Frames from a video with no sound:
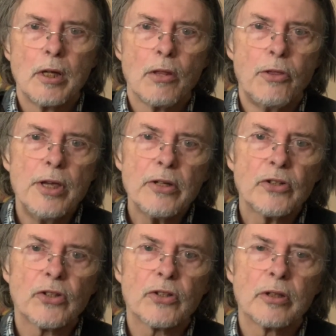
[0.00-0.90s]

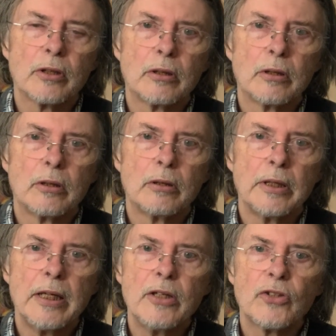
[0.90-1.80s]
This
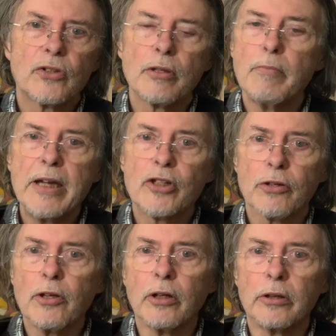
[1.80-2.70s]
is the major
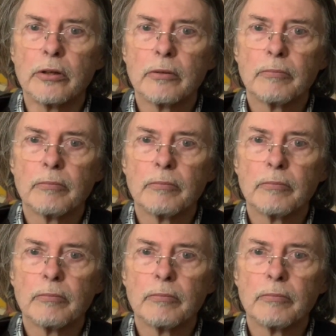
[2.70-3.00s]
third.